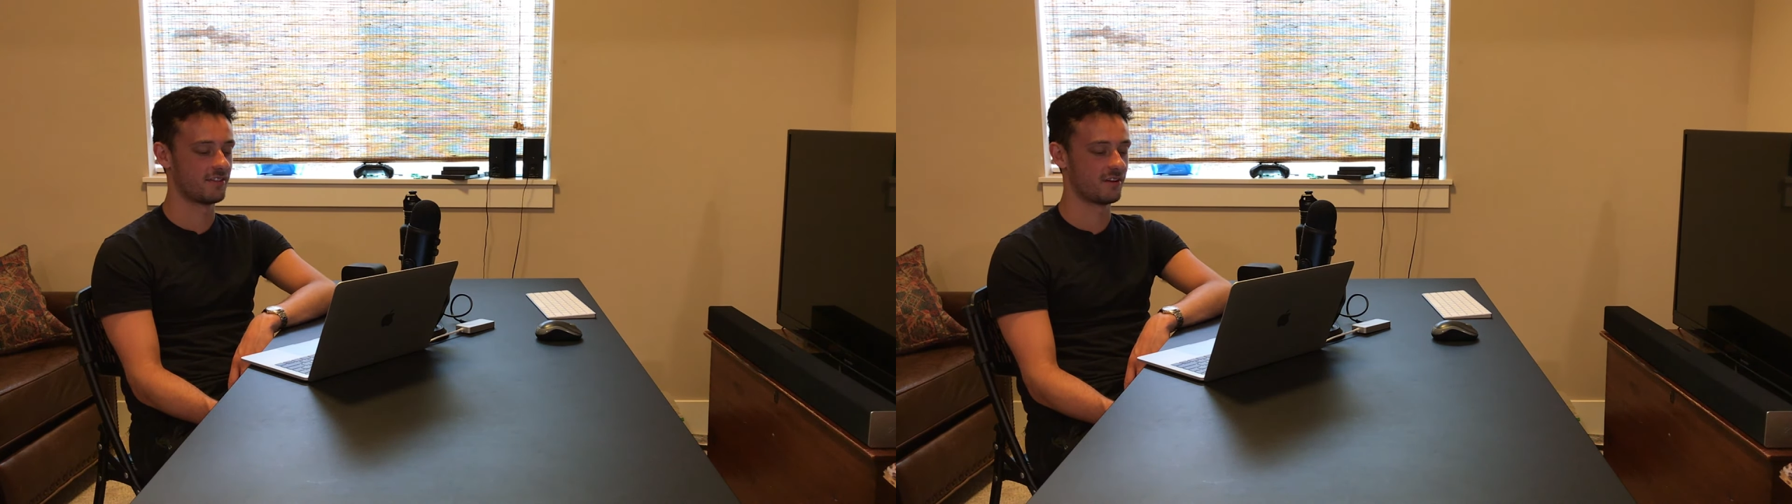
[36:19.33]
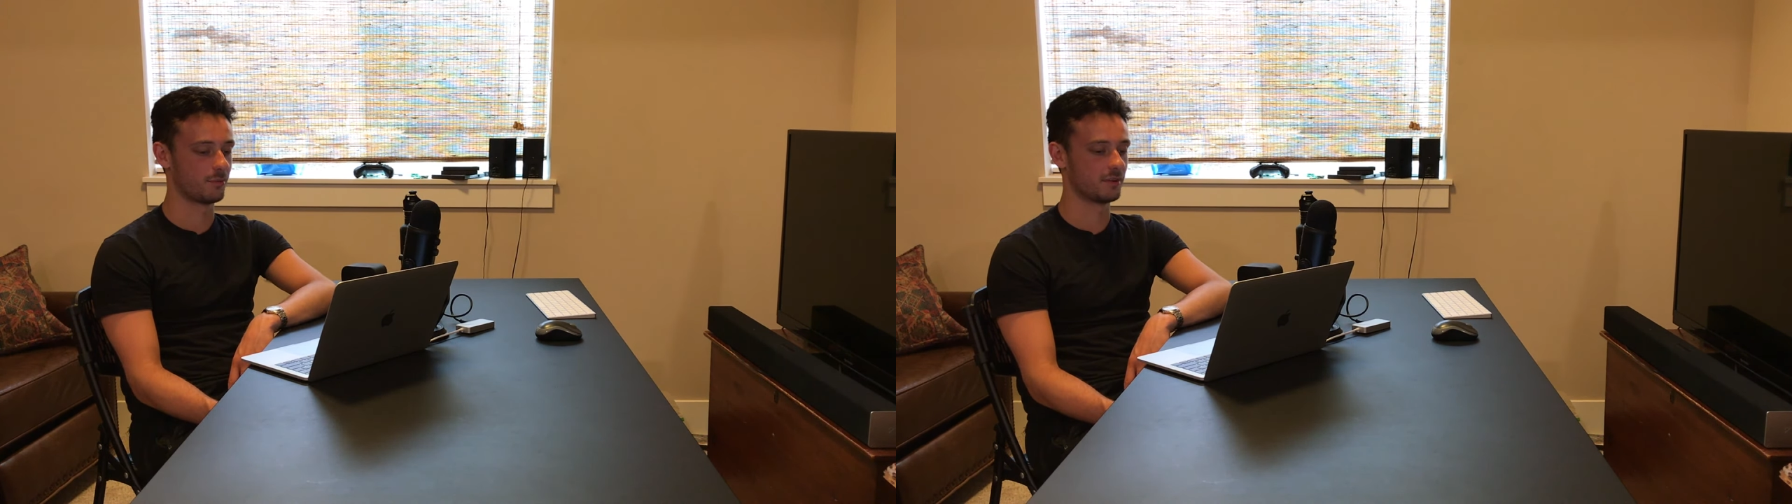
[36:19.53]

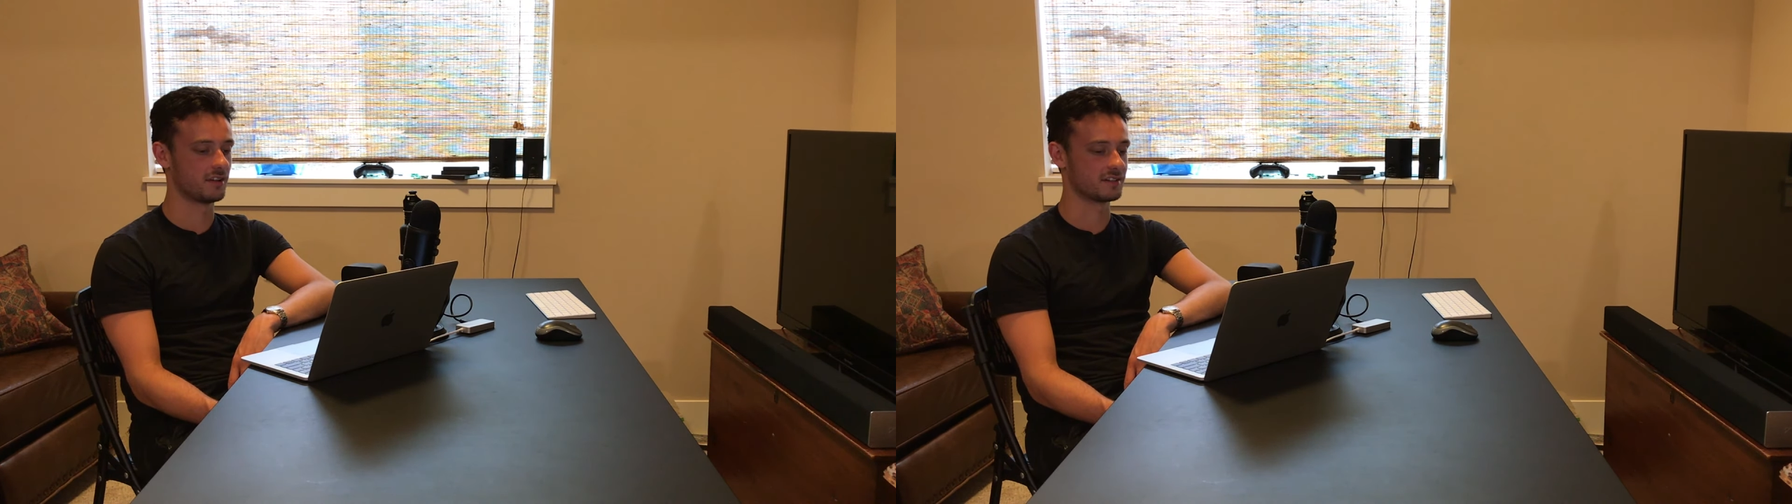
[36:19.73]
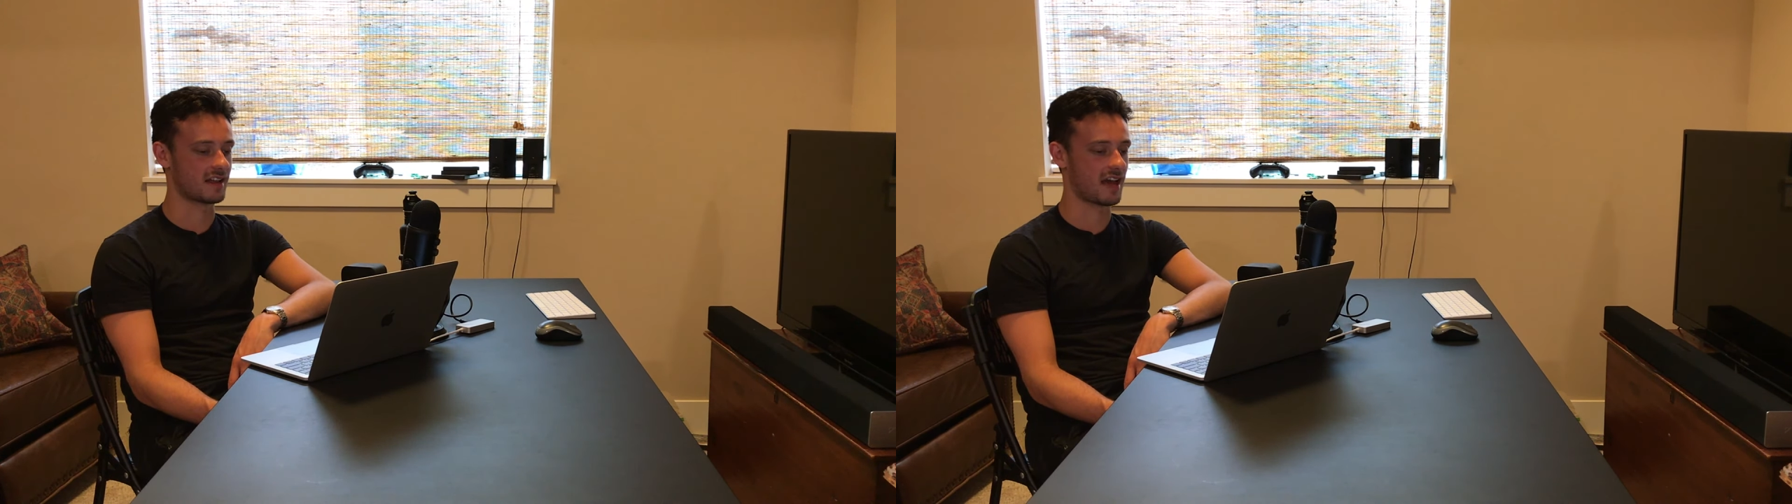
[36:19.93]
that really
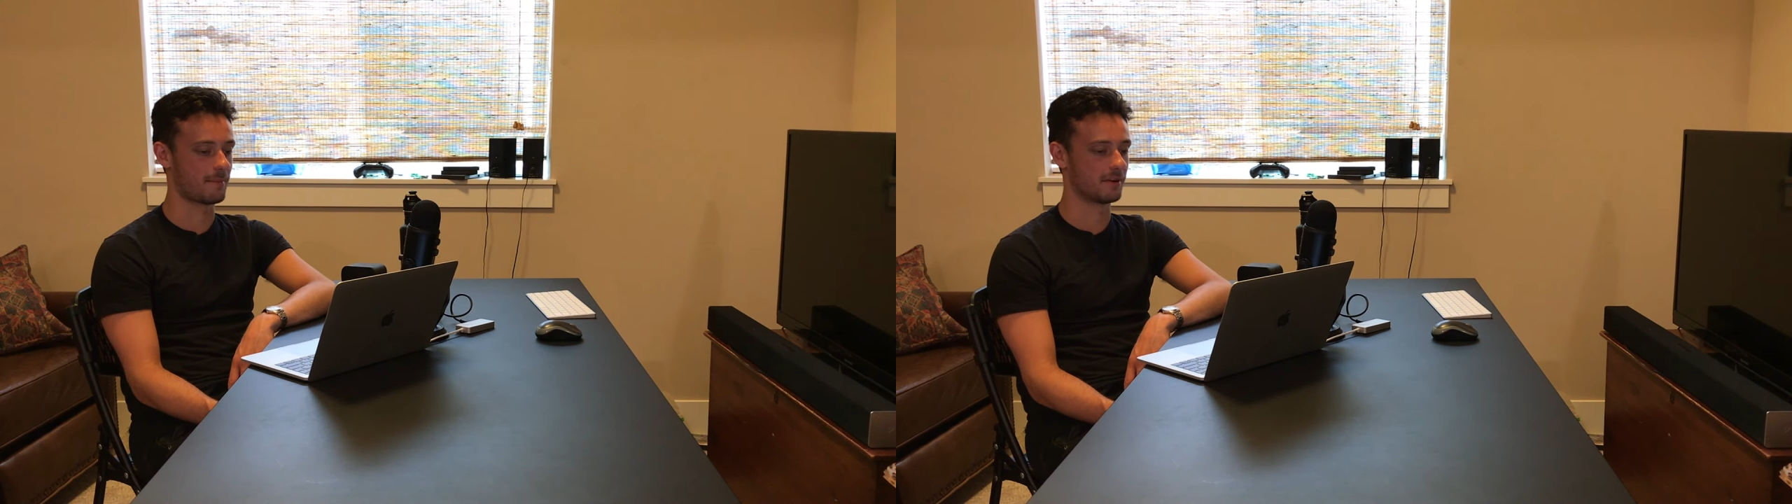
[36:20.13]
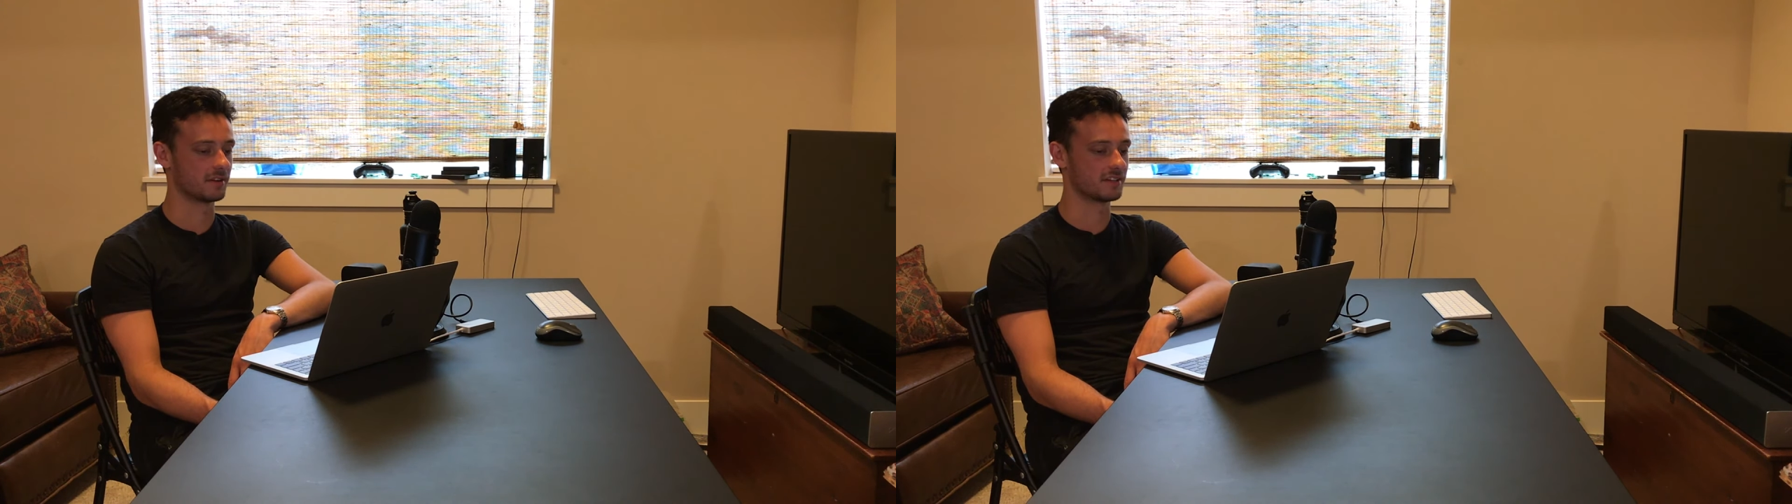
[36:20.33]
doesn't
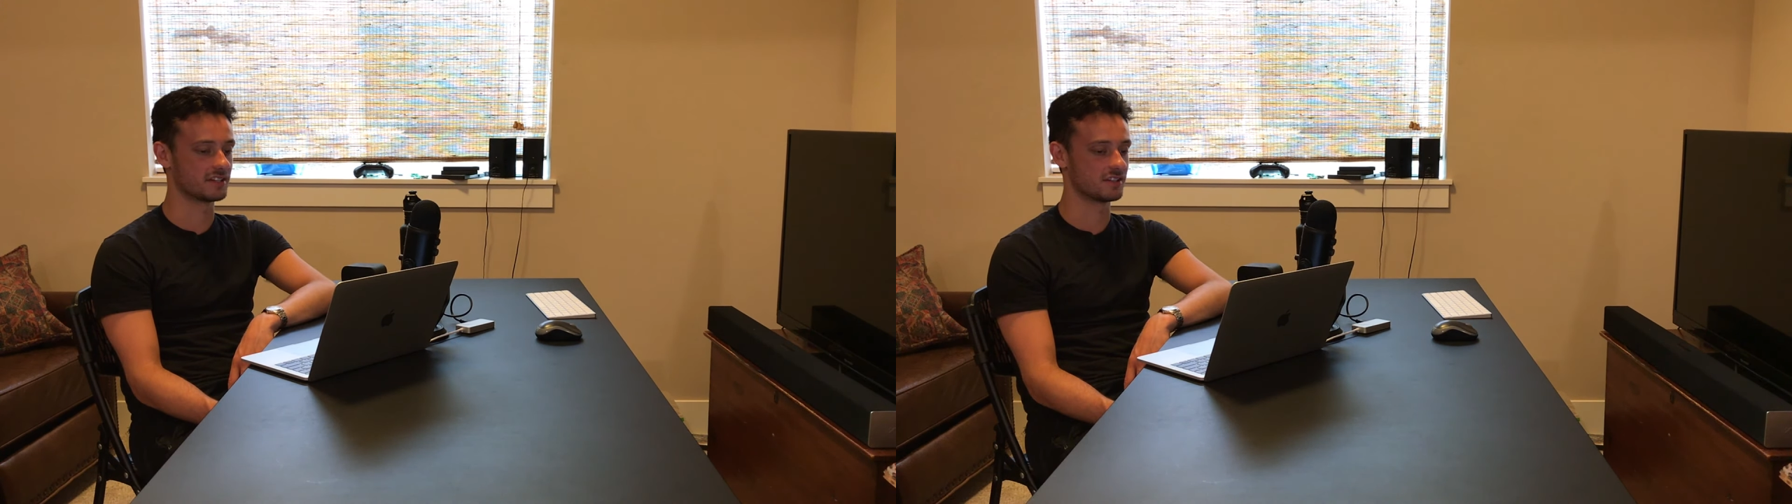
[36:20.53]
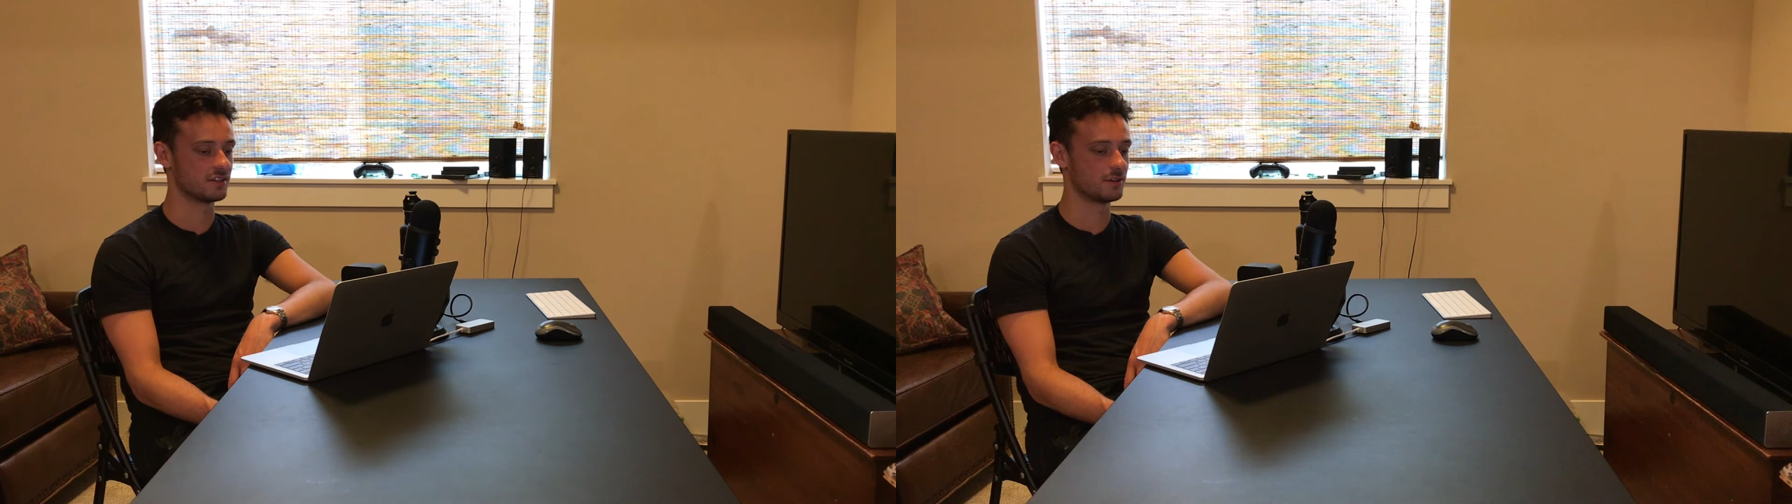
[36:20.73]
happen, at
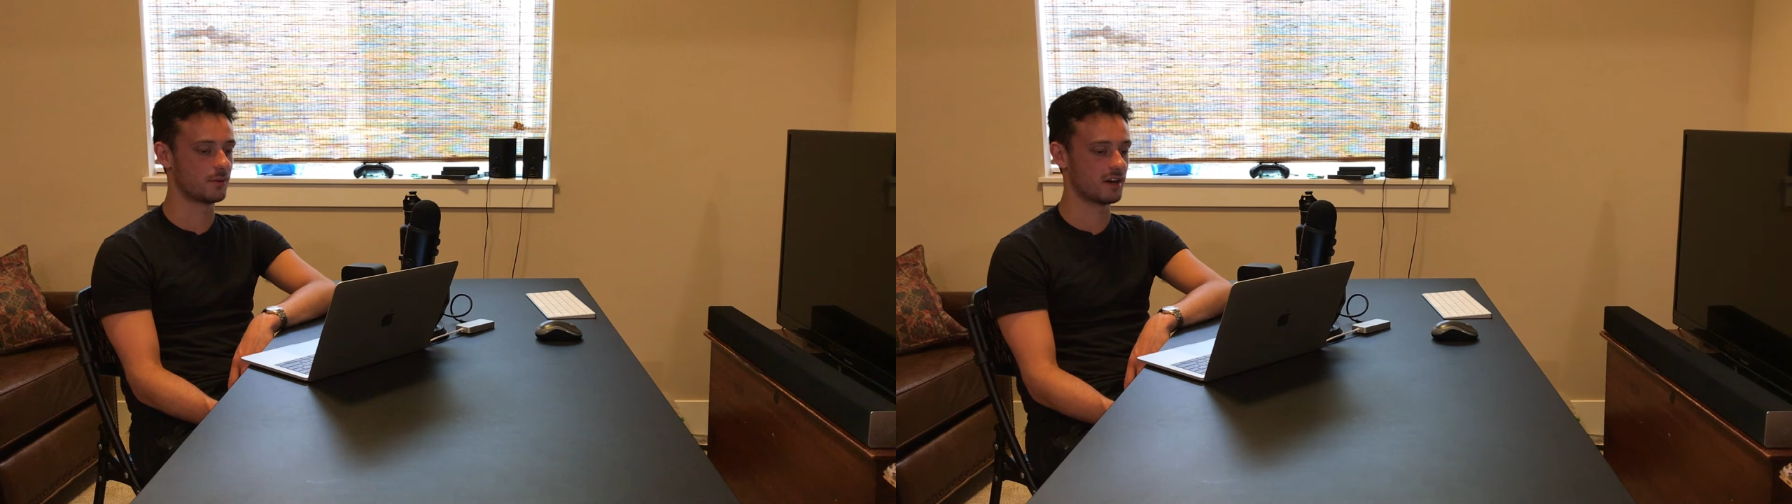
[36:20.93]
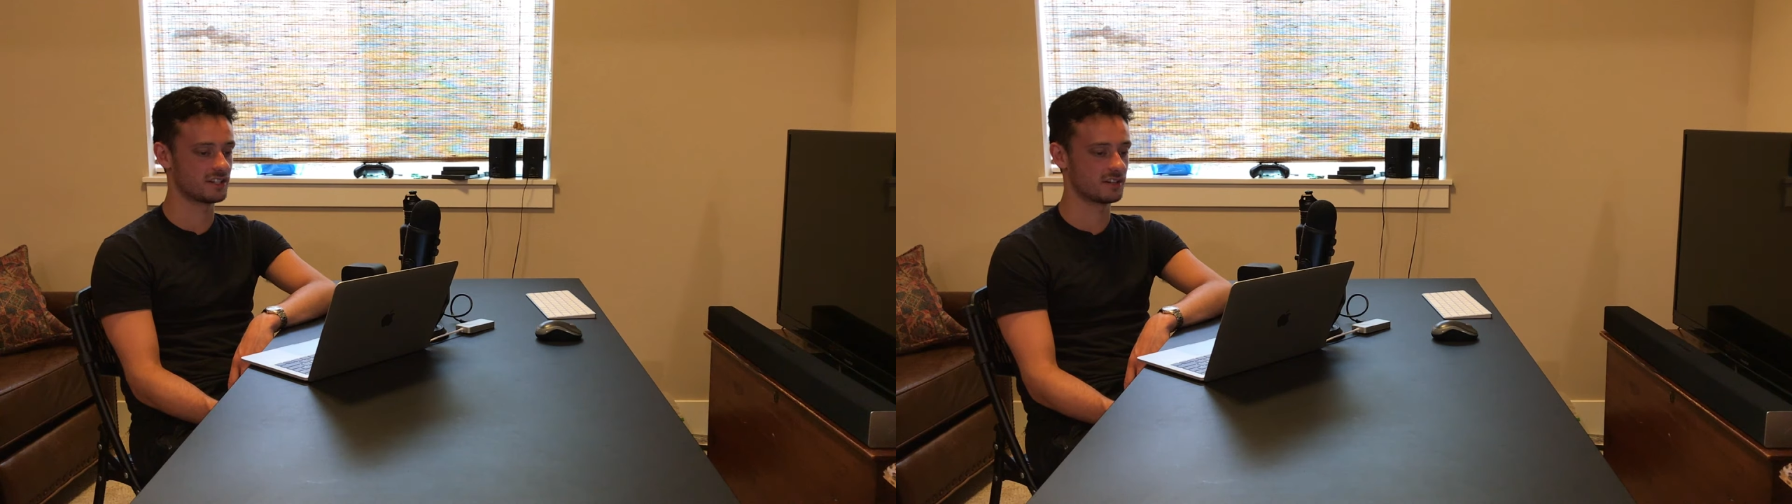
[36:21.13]
least in the
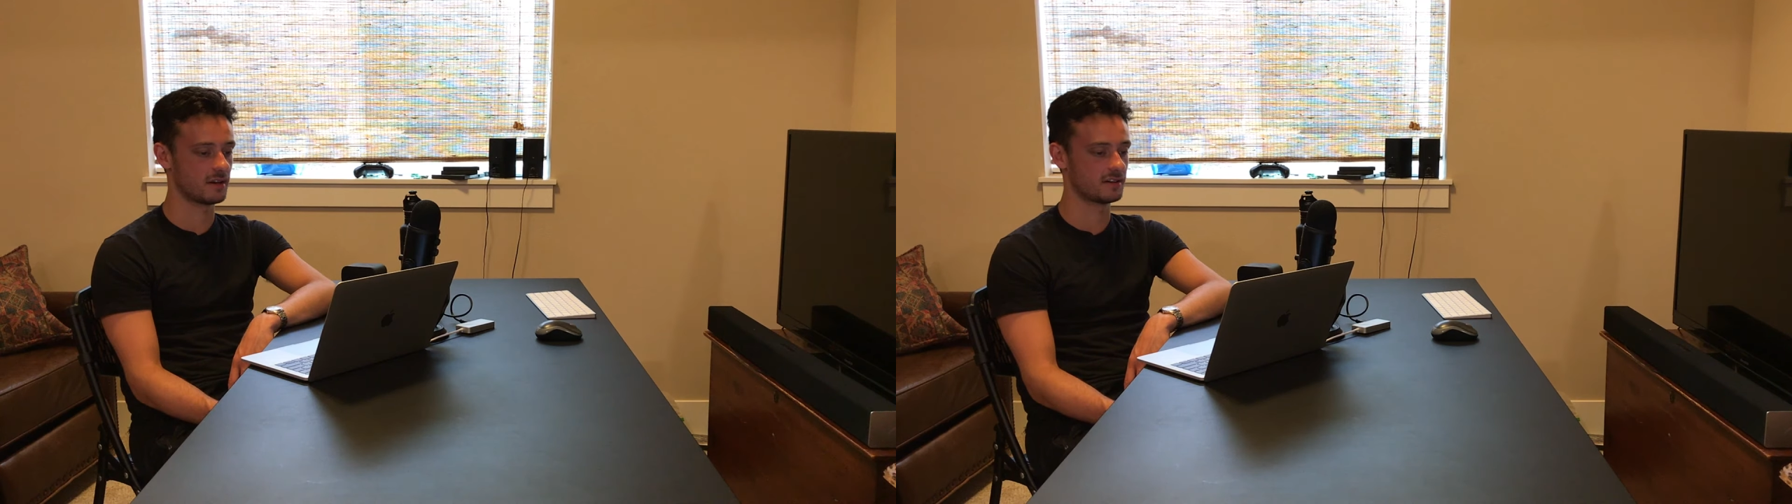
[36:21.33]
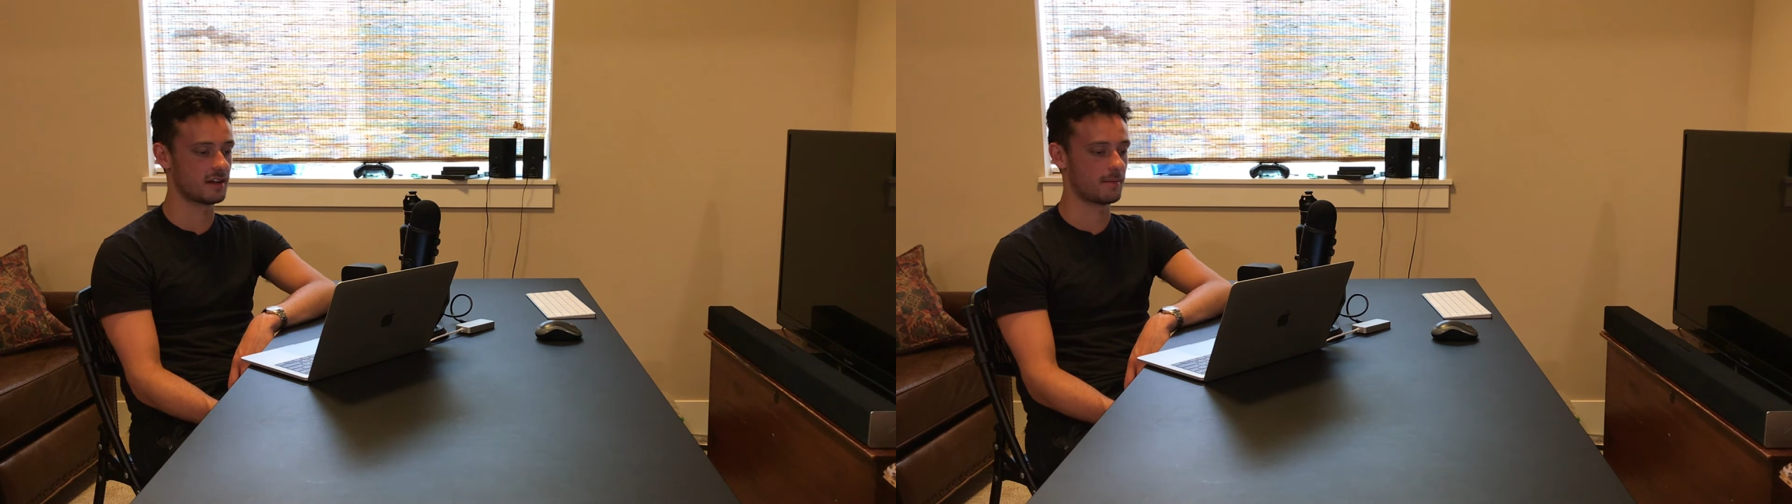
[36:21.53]
U.S.